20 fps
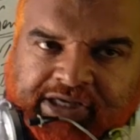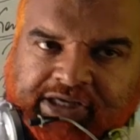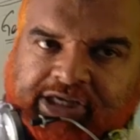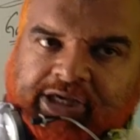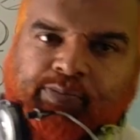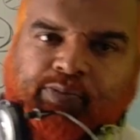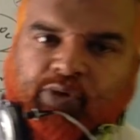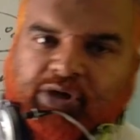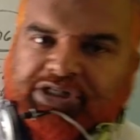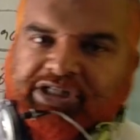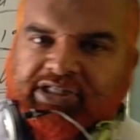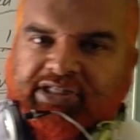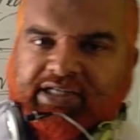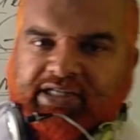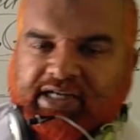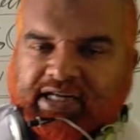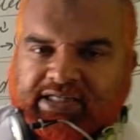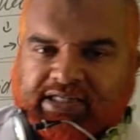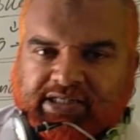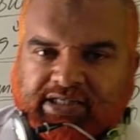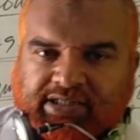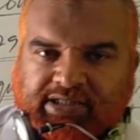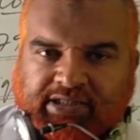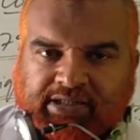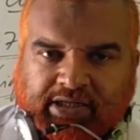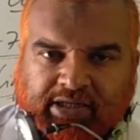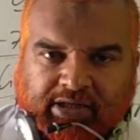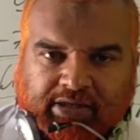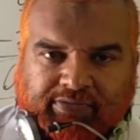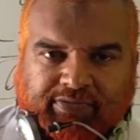Keep watching the
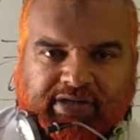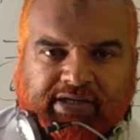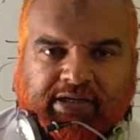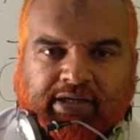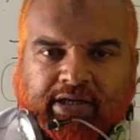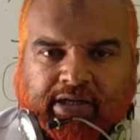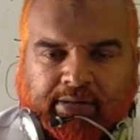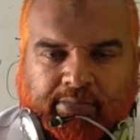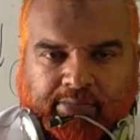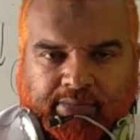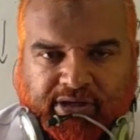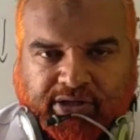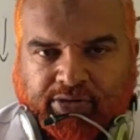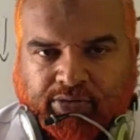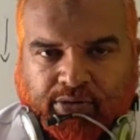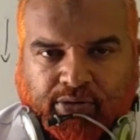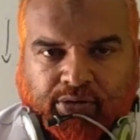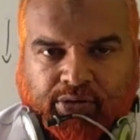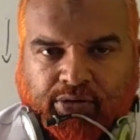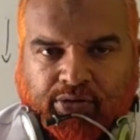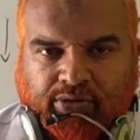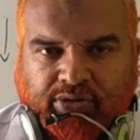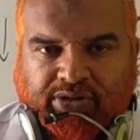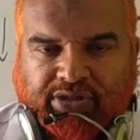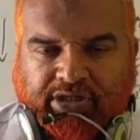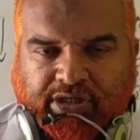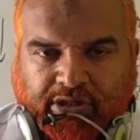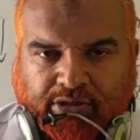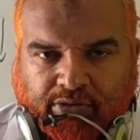classes. Fine. Make your own notes.